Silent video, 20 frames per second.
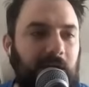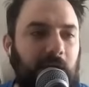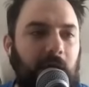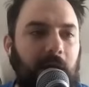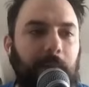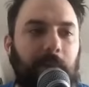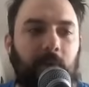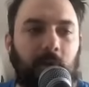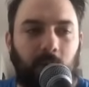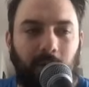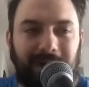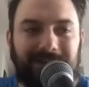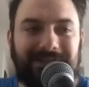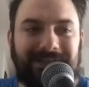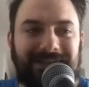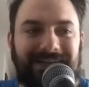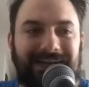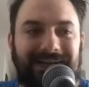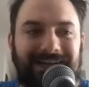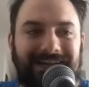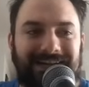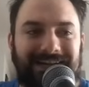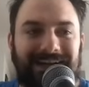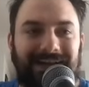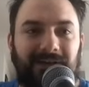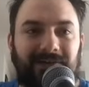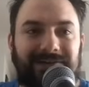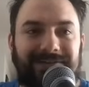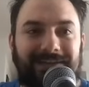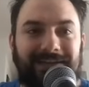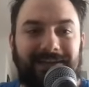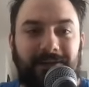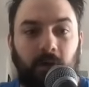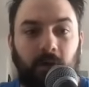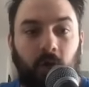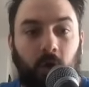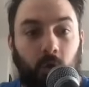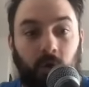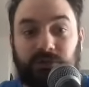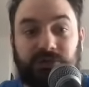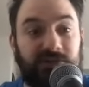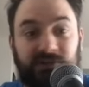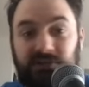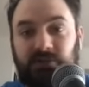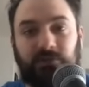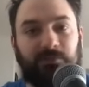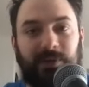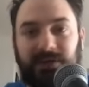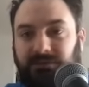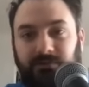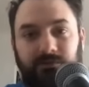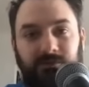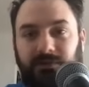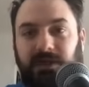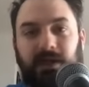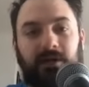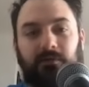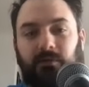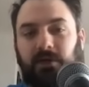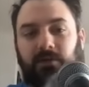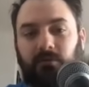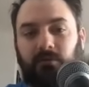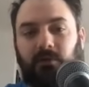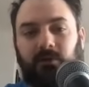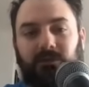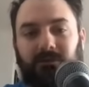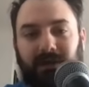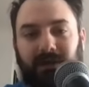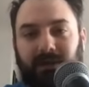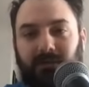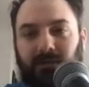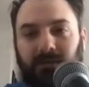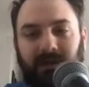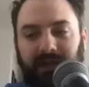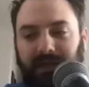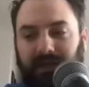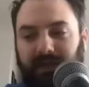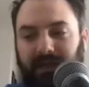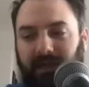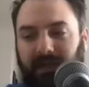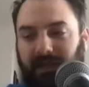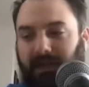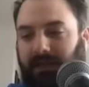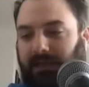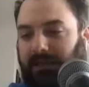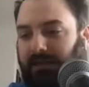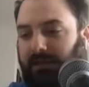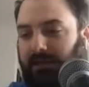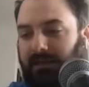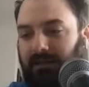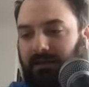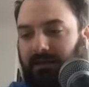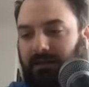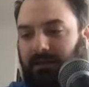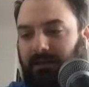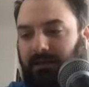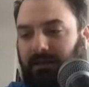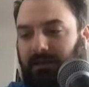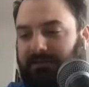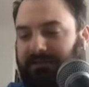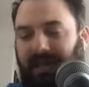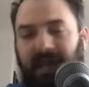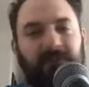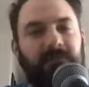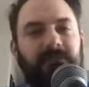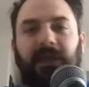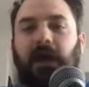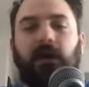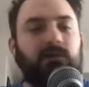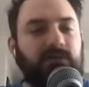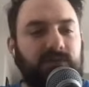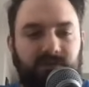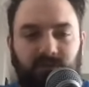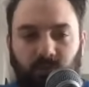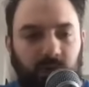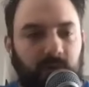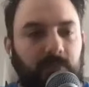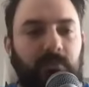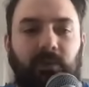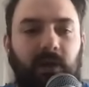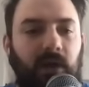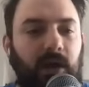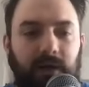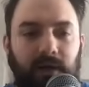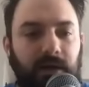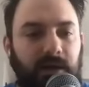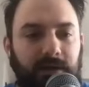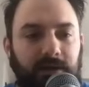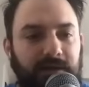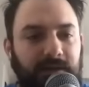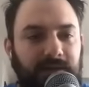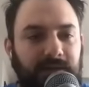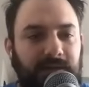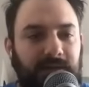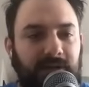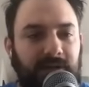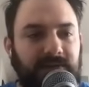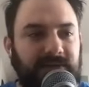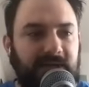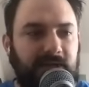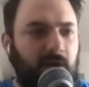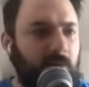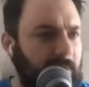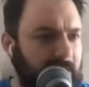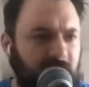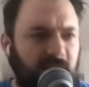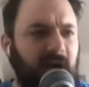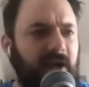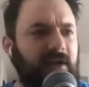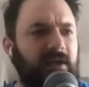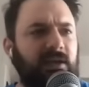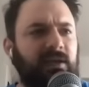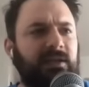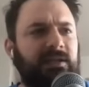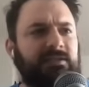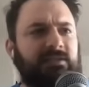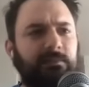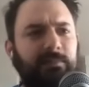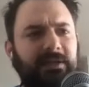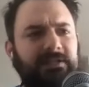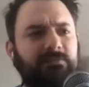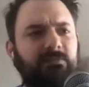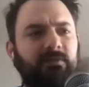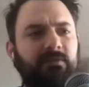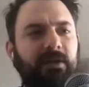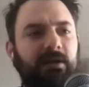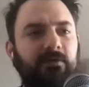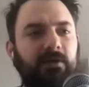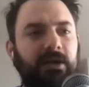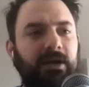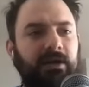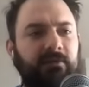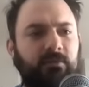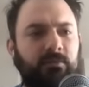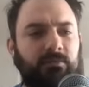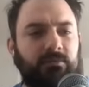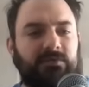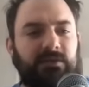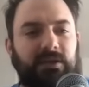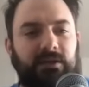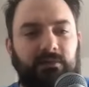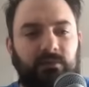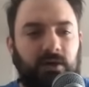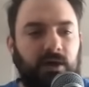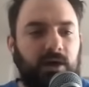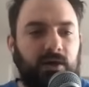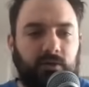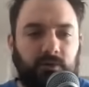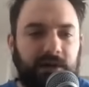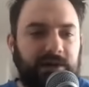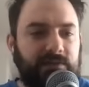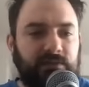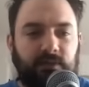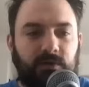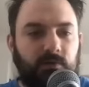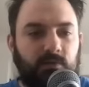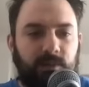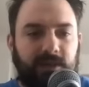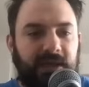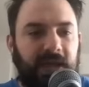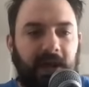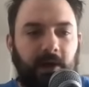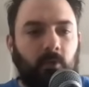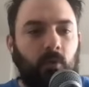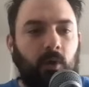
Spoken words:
remember watching that and I was like, holy shit, this is the best movie ever. And I wrote like a 10,000 word blog on it. And I was like, wow. Oh my God, it's the best movie ever. And everyone was like, great, dude. We can't